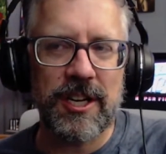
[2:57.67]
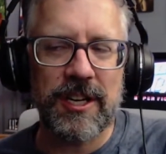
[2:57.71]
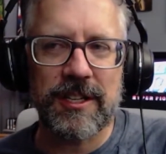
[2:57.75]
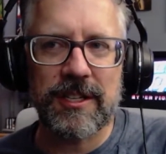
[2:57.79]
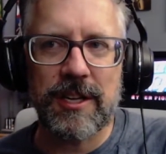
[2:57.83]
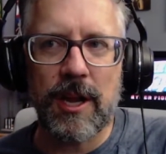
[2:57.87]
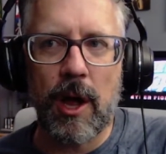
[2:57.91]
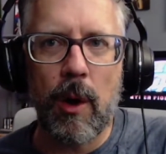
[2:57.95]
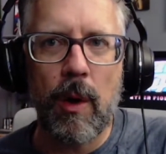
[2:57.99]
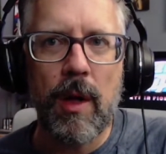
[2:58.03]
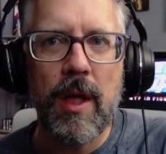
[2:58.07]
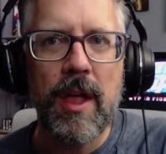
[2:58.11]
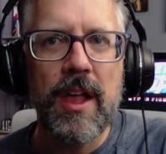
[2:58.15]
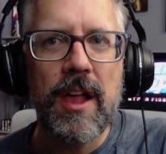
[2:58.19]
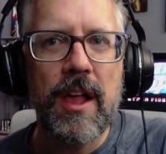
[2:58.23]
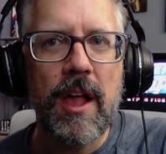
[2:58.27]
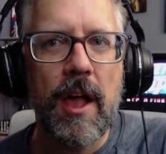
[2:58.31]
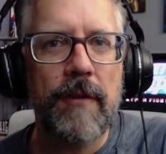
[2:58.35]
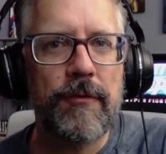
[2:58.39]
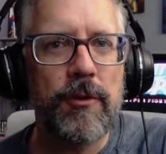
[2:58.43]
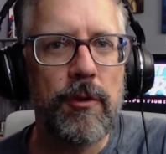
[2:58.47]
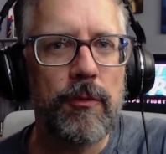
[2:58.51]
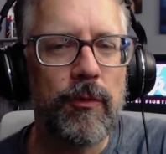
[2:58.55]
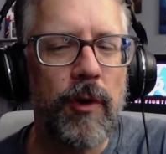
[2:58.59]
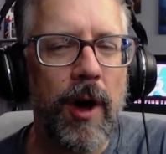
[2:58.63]
So
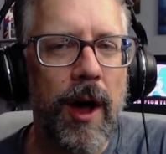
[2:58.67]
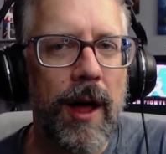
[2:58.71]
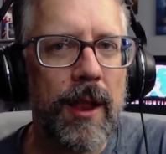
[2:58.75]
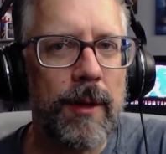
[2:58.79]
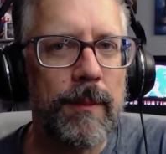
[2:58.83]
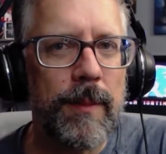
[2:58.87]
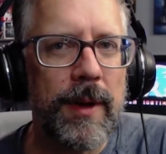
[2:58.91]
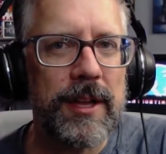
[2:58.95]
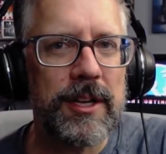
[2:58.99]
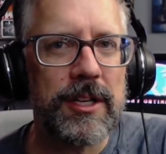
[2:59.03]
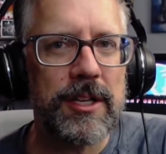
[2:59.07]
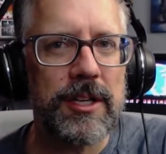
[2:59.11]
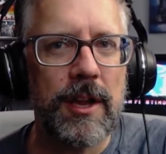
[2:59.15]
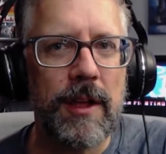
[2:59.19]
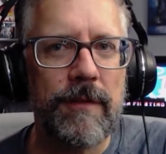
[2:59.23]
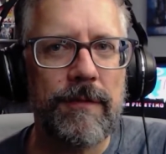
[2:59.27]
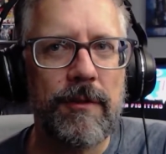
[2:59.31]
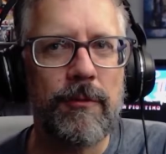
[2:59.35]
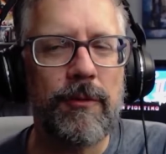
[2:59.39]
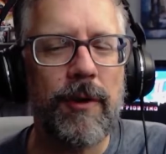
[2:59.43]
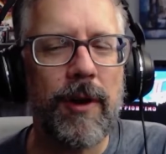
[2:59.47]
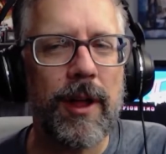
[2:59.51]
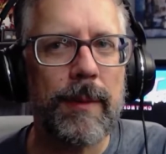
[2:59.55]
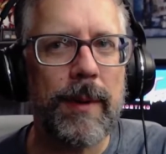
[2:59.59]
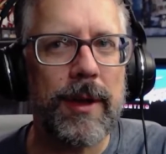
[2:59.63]
if you follow my
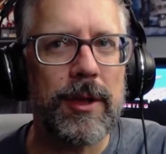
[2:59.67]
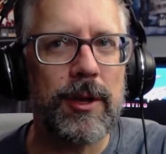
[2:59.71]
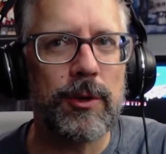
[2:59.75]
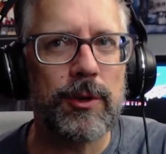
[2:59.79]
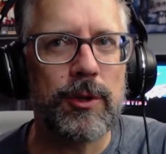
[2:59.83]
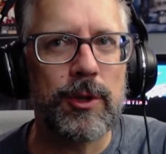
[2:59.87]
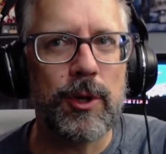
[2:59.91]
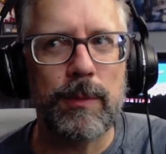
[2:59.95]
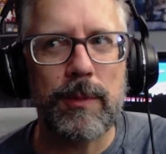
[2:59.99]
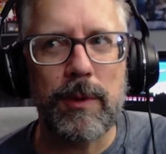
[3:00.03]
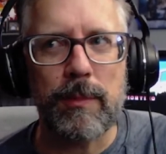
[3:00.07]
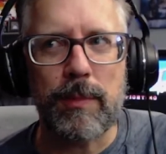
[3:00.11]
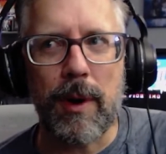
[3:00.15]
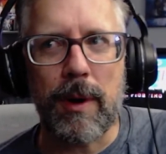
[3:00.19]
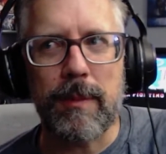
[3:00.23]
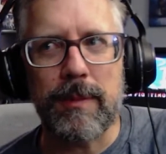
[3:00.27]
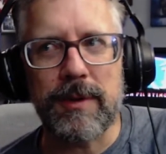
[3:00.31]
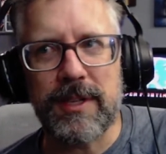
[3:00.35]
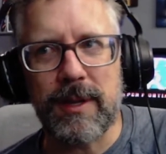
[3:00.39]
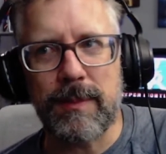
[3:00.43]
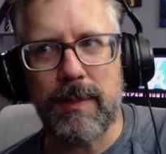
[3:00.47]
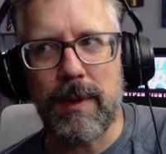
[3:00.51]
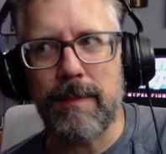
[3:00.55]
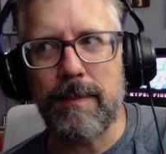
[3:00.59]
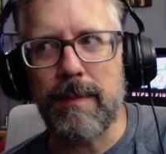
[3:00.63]
YouTube, you probably
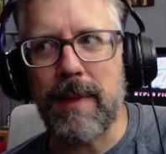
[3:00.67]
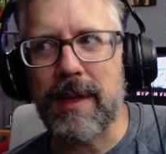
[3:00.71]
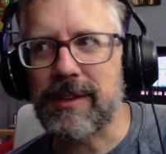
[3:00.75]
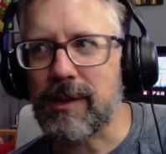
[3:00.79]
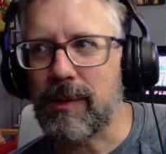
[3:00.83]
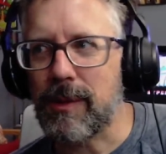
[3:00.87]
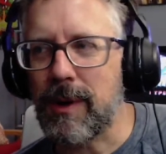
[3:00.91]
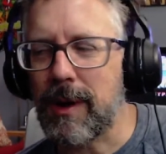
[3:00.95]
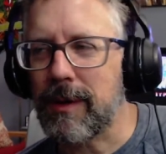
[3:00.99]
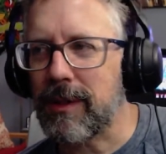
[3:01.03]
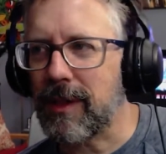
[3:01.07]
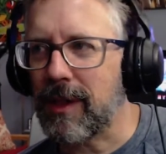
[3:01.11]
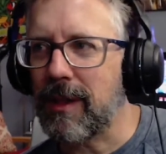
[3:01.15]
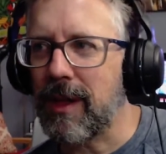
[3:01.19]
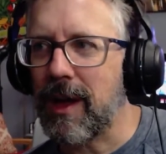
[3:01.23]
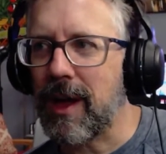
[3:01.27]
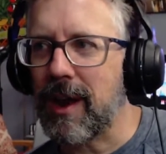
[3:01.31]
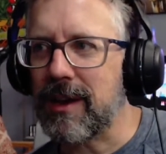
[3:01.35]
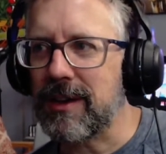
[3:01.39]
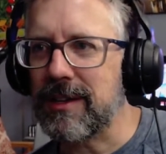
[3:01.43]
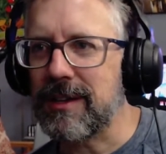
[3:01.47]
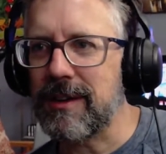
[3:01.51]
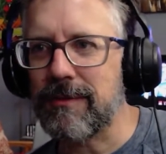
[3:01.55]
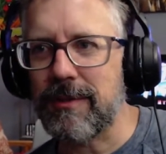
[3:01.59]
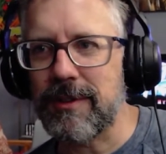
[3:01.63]
see me messing around with a lot of
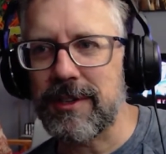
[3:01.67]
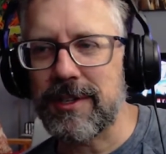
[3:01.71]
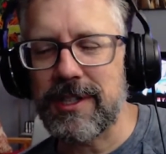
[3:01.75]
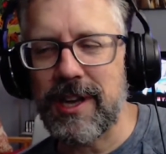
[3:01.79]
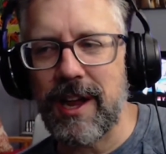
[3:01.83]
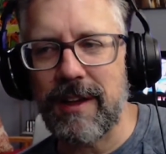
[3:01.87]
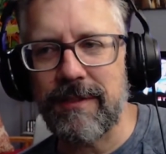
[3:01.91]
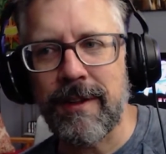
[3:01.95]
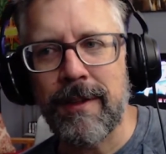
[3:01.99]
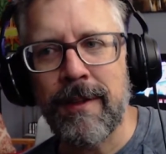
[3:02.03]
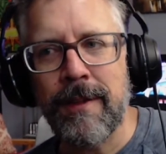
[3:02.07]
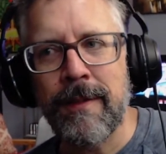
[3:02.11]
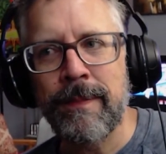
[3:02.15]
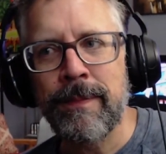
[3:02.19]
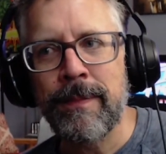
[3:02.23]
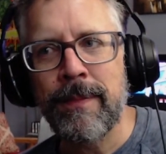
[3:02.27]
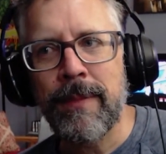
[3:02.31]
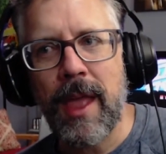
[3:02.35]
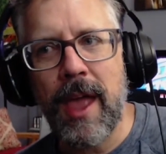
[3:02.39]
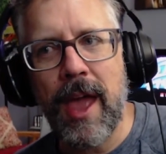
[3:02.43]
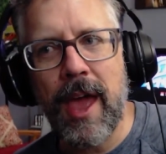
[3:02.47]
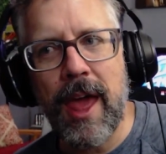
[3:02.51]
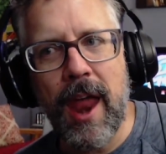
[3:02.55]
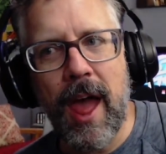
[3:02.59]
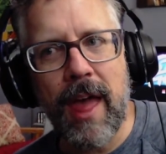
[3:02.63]
different stuff,
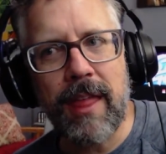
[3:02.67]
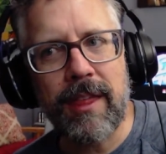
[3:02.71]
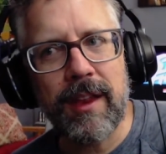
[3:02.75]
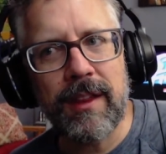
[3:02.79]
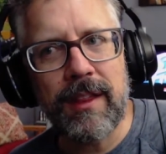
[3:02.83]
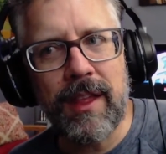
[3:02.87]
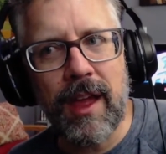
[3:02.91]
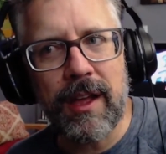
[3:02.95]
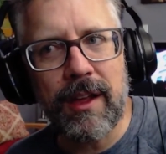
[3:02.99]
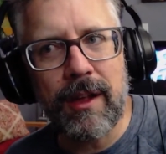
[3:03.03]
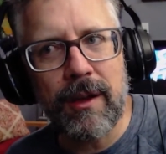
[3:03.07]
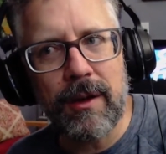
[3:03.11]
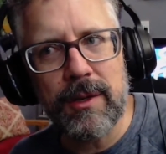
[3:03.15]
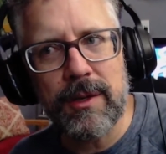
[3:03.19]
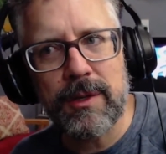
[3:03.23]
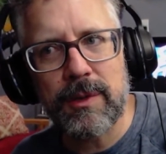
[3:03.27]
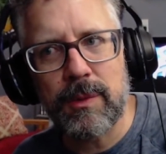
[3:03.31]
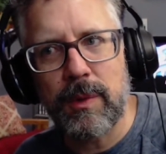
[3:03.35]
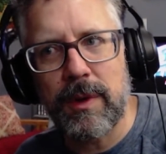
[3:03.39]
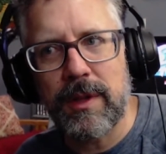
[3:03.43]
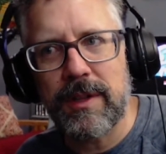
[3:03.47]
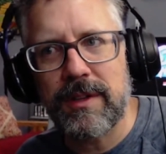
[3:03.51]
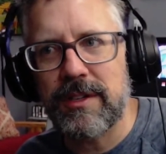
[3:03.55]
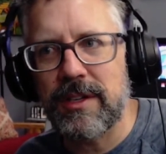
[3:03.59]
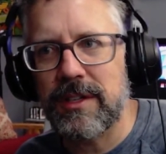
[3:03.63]
and I think that goes
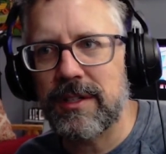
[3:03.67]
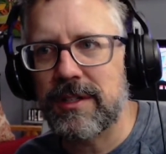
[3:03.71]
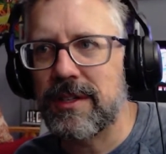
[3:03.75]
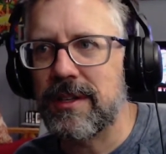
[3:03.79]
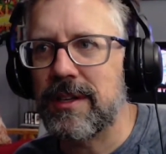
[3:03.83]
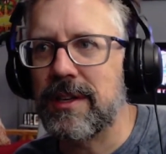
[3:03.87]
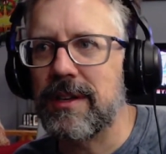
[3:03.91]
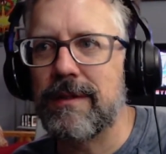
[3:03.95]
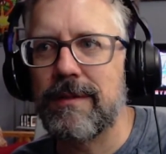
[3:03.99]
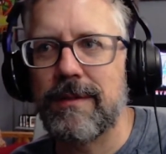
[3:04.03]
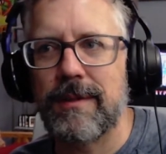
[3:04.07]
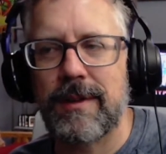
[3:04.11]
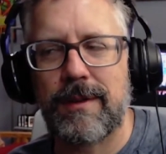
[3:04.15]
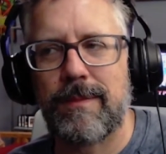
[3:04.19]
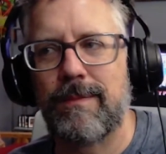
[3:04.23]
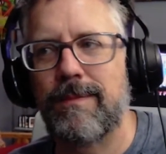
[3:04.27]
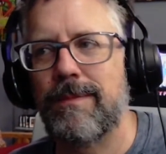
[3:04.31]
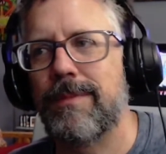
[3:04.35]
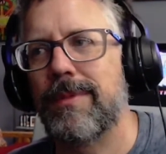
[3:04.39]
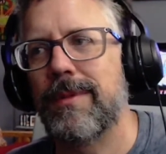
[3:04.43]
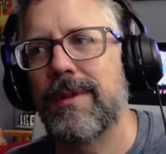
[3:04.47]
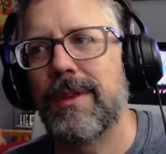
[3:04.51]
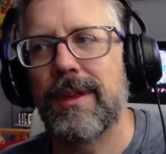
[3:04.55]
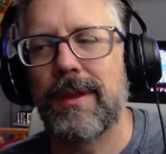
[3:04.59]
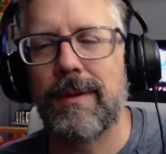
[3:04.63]
with just
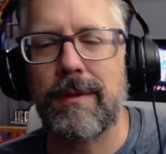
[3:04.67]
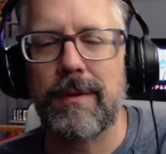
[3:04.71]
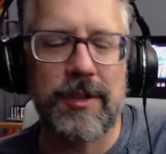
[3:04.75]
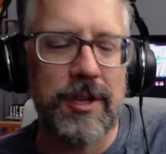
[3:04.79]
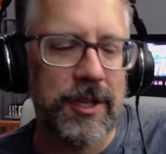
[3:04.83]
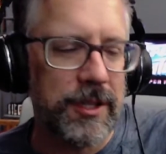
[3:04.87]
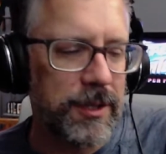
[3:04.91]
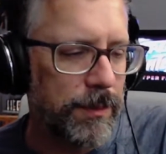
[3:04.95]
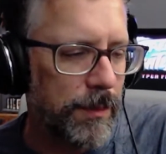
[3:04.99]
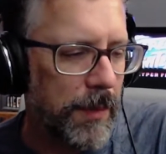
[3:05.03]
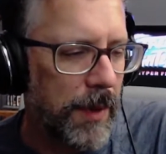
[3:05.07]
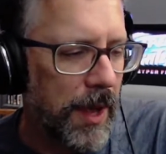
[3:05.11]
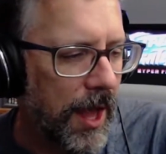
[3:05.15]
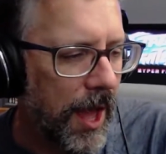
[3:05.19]
me.